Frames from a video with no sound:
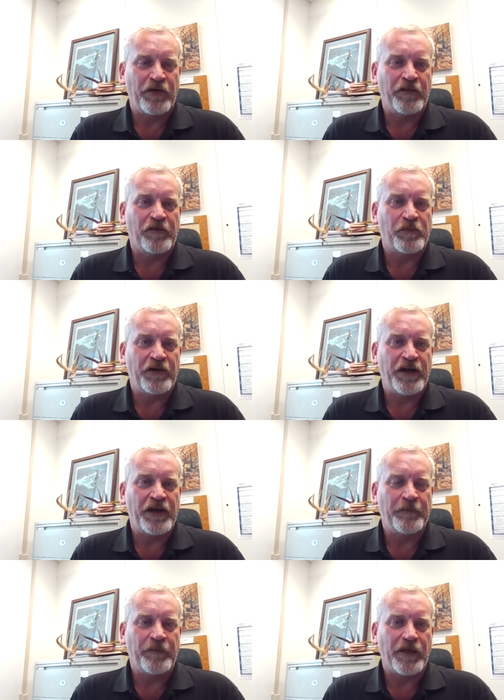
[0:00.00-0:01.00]
in the
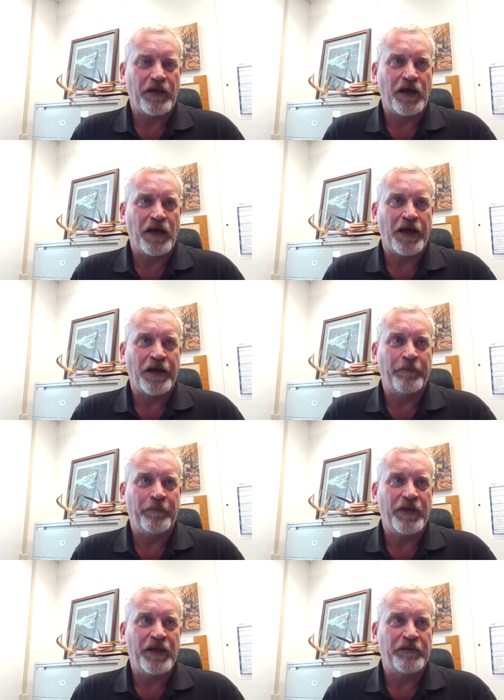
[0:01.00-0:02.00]
spring.
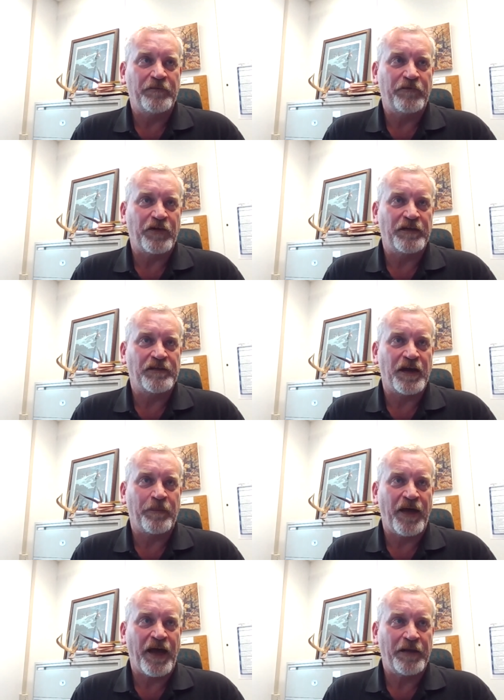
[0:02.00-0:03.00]
It frees
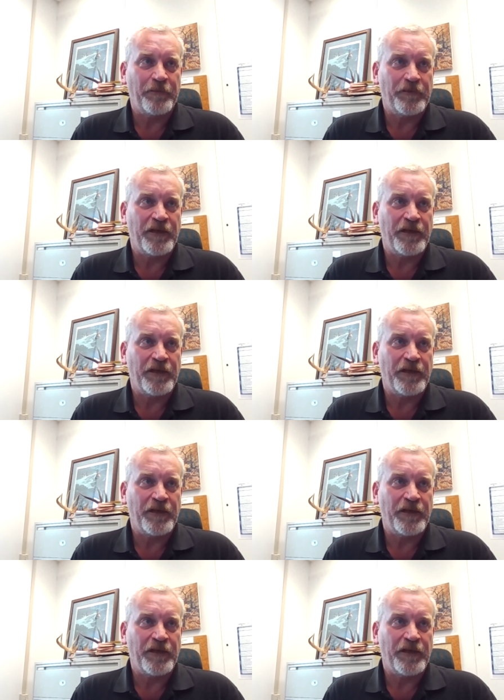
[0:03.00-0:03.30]
up that